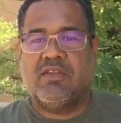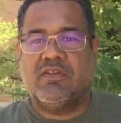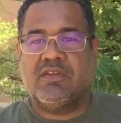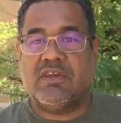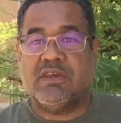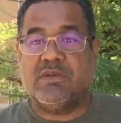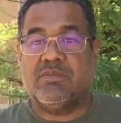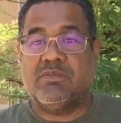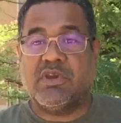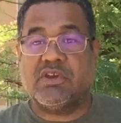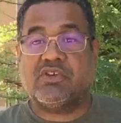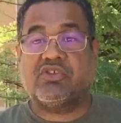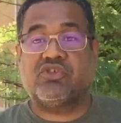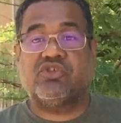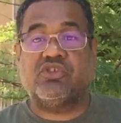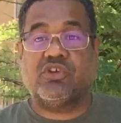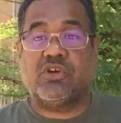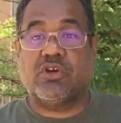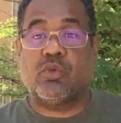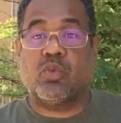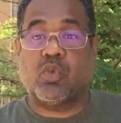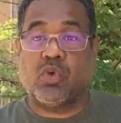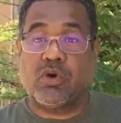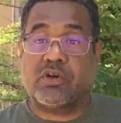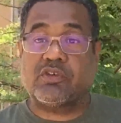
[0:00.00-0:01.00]
the
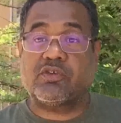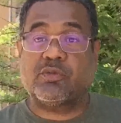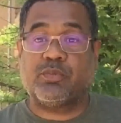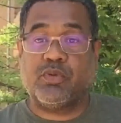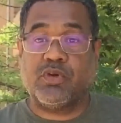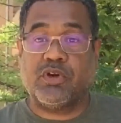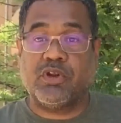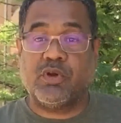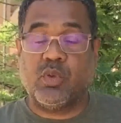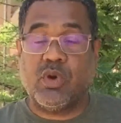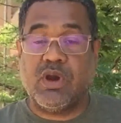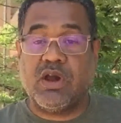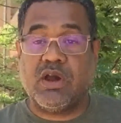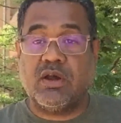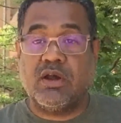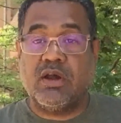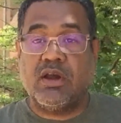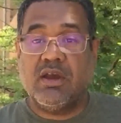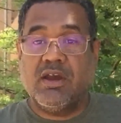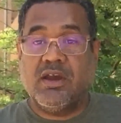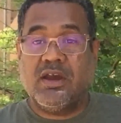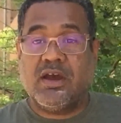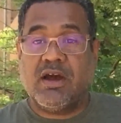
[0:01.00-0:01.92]
mixture works pretty well.